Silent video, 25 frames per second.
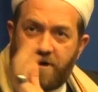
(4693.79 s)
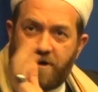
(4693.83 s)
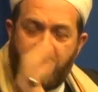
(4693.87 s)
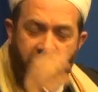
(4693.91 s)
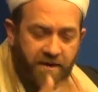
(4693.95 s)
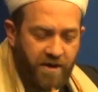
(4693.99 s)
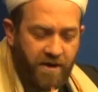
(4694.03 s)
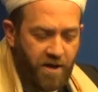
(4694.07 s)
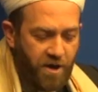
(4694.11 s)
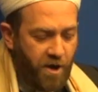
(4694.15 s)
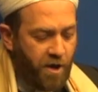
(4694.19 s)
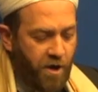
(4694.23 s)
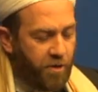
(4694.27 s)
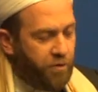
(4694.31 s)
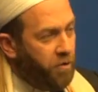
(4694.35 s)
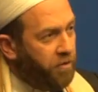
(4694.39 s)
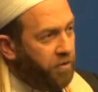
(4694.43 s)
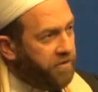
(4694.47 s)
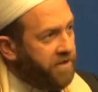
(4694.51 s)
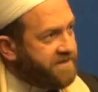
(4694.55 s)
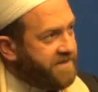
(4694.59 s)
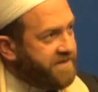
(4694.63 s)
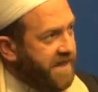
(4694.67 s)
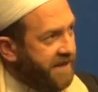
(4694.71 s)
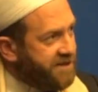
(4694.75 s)
Right?
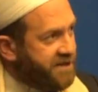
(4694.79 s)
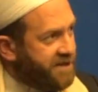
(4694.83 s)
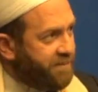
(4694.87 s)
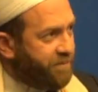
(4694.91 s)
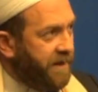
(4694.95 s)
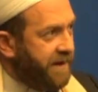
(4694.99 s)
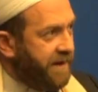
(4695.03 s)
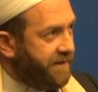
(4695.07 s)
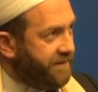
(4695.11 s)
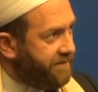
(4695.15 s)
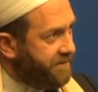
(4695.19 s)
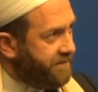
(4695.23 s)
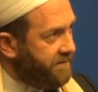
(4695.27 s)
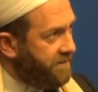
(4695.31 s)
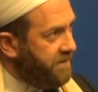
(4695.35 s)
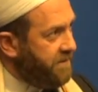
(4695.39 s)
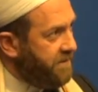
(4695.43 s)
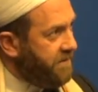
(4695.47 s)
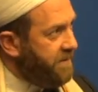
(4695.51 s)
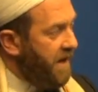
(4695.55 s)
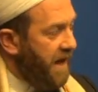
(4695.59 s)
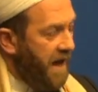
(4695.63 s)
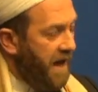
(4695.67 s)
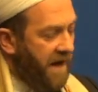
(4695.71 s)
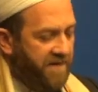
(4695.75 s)
Notice that split.
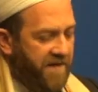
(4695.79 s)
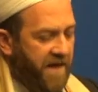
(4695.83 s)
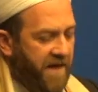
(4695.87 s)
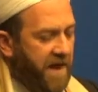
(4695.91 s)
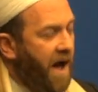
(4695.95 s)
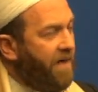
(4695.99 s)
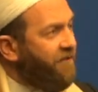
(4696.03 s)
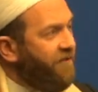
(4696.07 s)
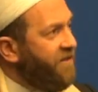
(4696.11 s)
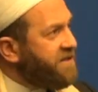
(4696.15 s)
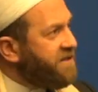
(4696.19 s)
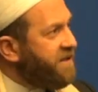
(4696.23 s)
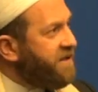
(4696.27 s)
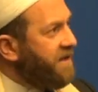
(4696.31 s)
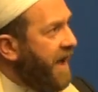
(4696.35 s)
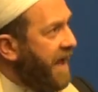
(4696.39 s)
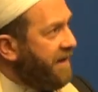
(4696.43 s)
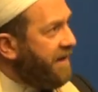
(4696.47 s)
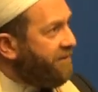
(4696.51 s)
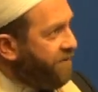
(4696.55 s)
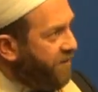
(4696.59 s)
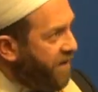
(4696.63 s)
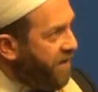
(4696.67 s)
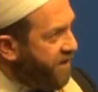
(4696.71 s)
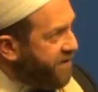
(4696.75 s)
And then obviously you
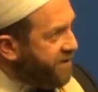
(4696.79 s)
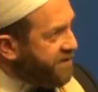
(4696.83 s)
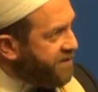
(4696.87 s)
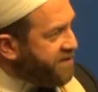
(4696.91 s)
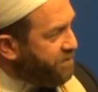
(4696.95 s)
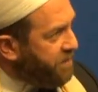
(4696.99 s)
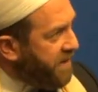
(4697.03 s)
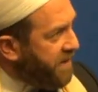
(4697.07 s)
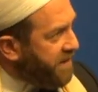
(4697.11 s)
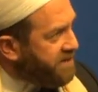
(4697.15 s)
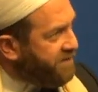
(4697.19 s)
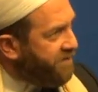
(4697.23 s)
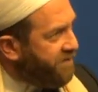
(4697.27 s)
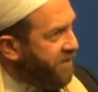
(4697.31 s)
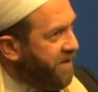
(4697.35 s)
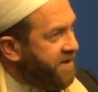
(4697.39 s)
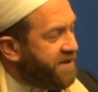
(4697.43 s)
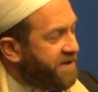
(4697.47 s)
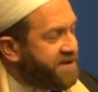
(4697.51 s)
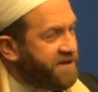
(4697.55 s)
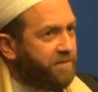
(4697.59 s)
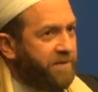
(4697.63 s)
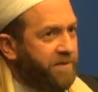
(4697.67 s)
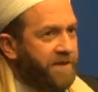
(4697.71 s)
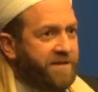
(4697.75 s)
had further splits,
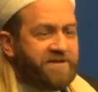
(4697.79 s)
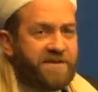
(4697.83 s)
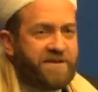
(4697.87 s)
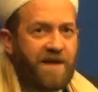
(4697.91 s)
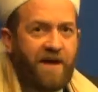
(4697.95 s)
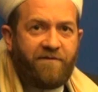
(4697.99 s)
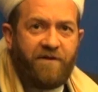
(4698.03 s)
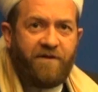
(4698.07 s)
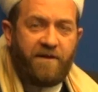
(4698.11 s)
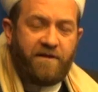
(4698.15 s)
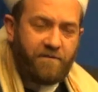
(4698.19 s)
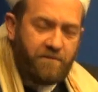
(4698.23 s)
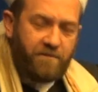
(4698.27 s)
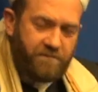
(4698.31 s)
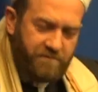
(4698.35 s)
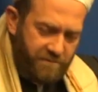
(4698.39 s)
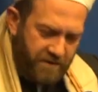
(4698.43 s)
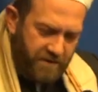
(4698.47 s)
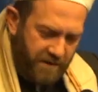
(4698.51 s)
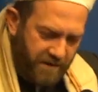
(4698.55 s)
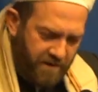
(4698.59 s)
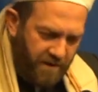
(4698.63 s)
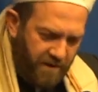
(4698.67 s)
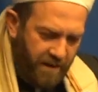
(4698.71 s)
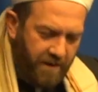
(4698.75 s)

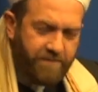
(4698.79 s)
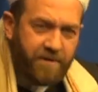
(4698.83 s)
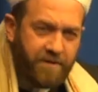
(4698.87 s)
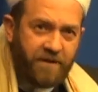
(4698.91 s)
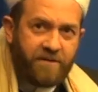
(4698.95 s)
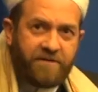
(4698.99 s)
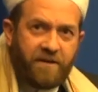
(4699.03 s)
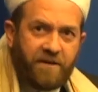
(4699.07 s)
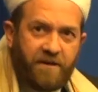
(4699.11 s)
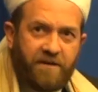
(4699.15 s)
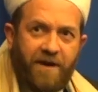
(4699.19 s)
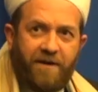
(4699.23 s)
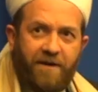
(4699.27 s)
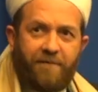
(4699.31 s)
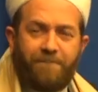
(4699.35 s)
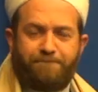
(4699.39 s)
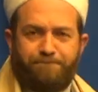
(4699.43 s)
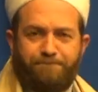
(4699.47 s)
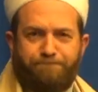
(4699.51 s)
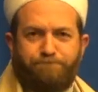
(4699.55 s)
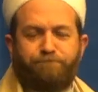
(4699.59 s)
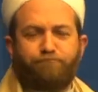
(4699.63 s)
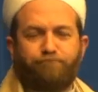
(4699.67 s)
up until now.